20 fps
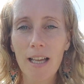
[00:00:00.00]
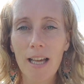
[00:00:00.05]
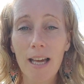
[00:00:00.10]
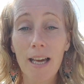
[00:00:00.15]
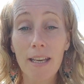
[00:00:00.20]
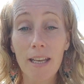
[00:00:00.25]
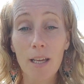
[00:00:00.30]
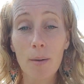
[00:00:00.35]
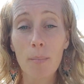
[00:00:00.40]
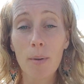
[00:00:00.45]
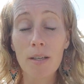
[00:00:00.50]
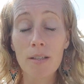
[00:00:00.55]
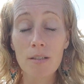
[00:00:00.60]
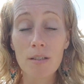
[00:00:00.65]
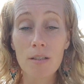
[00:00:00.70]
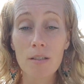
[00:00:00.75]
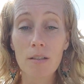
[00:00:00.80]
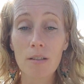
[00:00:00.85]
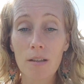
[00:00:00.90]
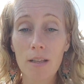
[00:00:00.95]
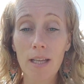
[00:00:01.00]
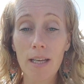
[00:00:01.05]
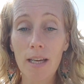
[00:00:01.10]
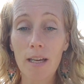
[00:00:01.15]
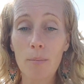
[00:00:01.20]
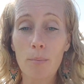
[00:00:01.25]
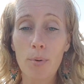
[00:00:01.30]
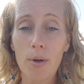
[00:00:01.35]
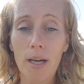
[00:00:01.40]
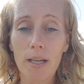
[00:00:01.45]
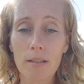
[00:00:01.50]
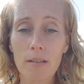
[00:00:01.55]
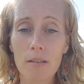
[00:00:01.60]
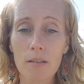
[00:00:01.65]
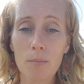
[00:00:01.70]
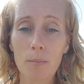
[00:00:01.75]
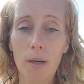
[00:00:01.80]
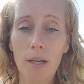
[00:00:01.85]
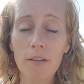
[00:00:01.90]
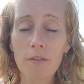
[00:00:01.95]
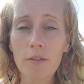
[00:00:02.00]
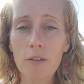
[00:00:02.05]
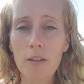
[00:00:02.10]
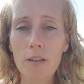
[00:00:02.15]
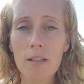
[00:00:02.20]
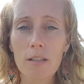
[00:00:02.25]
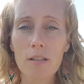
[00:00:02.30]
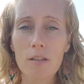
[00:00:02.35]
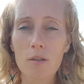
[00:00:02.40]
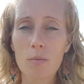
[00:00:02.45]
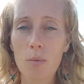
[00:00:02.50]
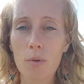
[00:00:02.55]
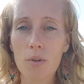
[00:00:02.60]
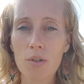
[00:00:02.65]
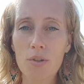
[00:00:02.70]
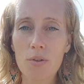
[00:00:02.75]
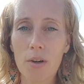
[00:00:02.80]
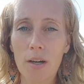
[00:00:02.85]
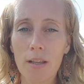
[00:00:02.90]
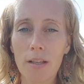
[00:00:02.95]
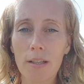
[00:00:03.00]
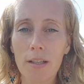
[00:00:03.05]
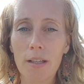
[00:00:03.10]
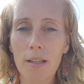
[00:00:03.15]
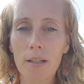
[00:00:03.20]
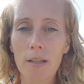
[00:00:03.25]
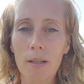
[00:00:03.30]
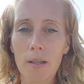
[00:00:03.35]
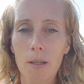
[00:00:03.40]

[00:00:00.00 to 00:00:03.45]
And I mentioned that I practice mindfulness and spirituality.